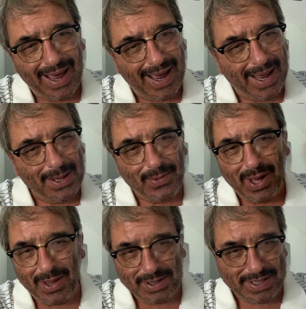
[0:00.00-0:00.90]
I love
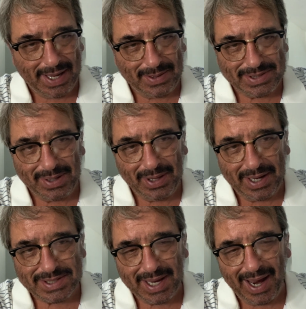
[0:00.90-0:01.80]
all the towns in
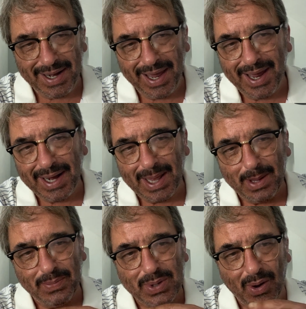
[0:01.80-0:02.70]
Lakeside. And I
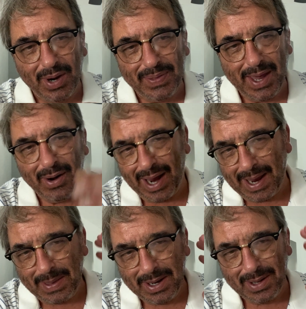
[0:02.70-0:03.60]
love going there
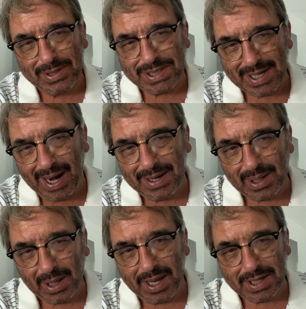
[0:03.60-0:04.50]
on the other side of the
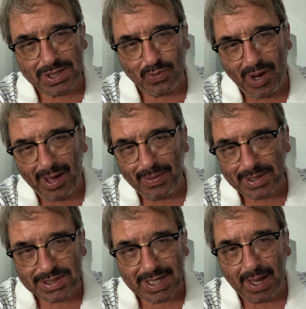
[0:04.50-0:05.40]
lake as well, the
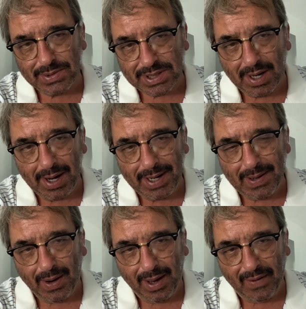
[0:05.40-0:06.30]
south
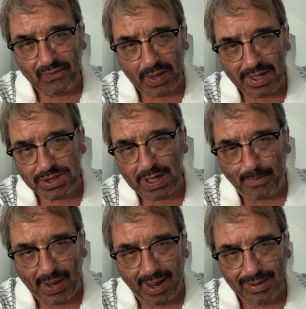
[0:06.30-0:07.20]
side of Lake
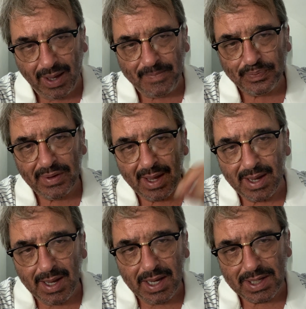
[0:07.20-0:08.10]
Chapala,
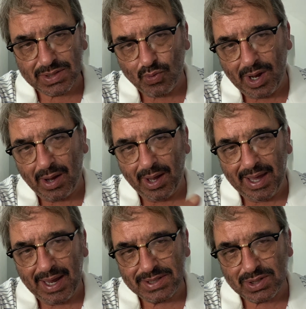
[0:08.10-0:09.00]
as well
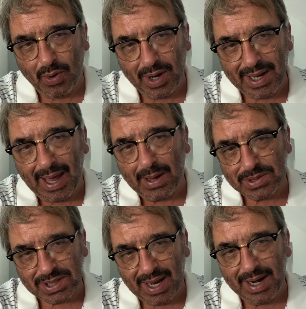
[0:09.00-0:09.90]
as going
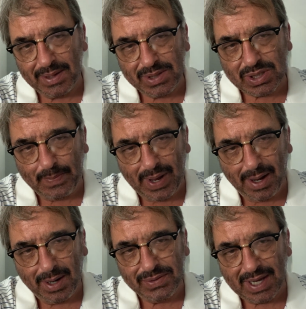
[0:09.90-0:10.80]
outside of
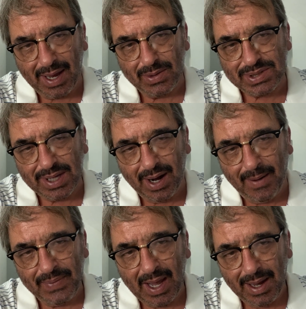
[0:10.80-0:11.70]
Chapala, towns
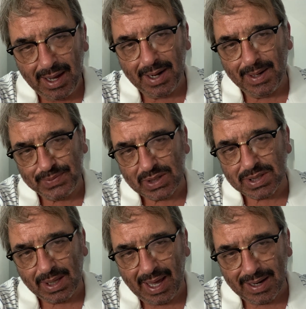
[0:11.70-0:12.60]
there, and up to
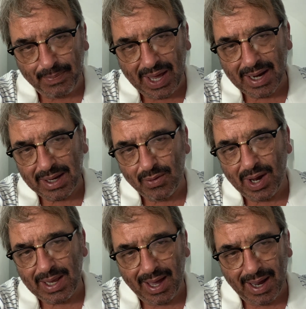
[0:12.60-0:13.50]
Tlaquepaque,
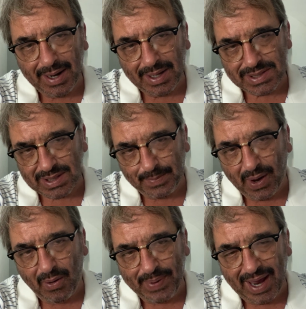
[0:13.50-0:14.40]
Guadalajara,
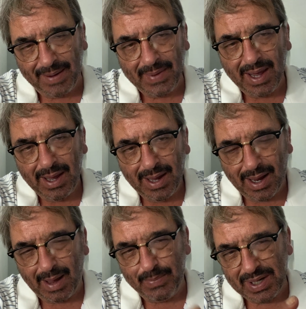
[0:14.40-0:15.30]
Zapopan.
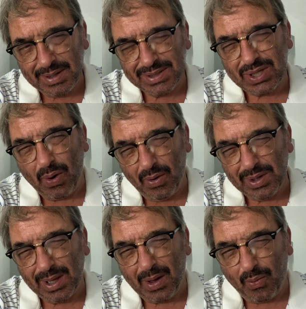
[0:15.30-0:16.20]
I've been a
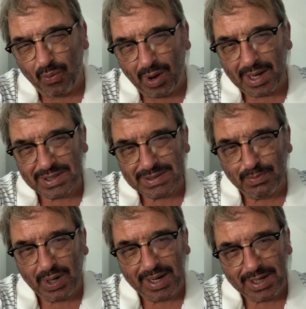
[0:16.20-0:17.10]
total of once,
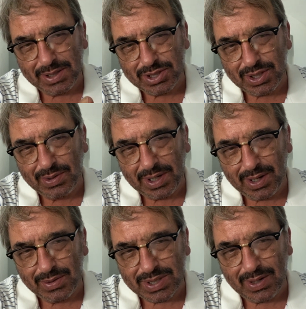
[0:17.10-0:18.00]
but I didn't shoot a
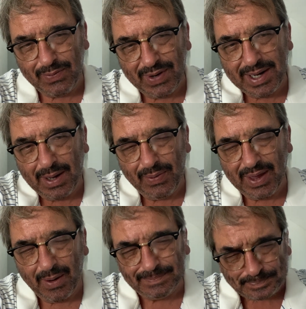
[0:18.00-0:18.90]
YouTube video
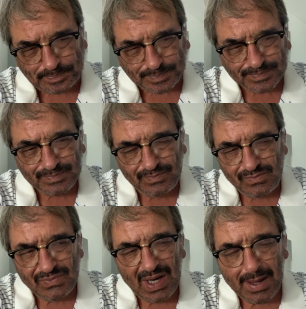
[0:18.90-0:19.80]
there.
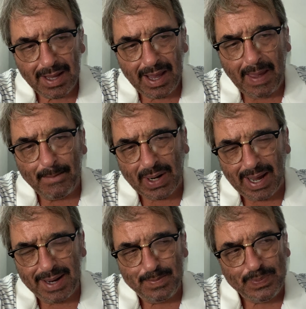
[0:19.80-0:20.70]
But
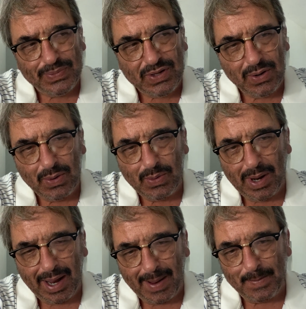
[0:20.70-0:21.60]
I do
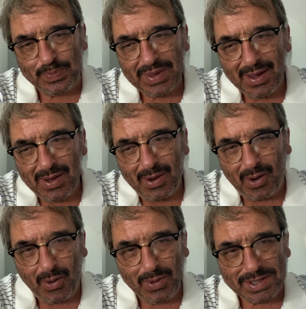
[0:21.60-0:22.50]

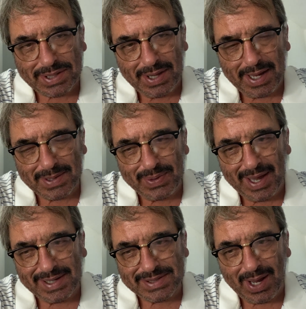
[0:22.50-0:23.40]
always think
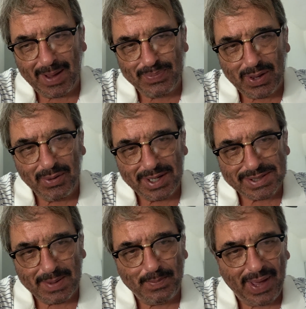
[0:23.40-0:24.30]
that there is
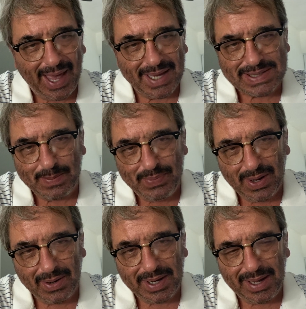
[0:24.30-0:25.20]
a
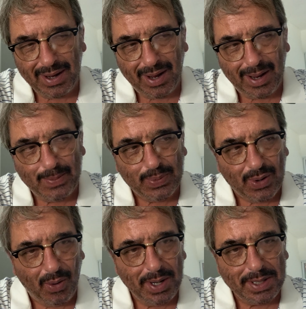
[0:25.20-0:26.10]
possibility of
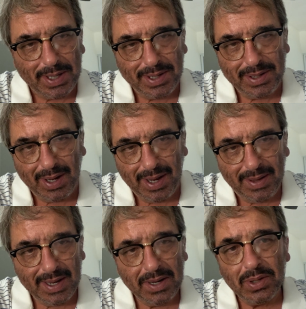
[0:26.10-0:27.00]
going and
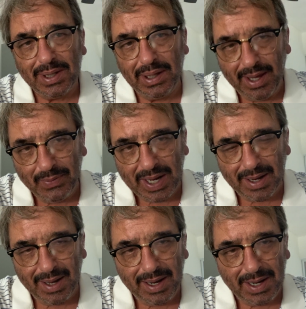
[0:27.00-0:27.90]

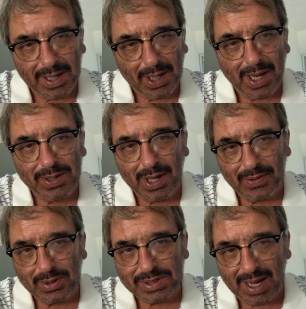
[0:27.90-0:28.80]
living in
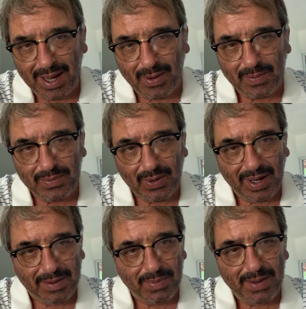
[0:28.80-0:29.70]
another town,
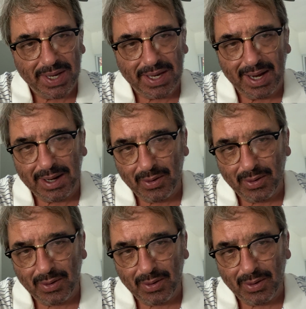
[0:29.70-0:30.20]
like maybe getting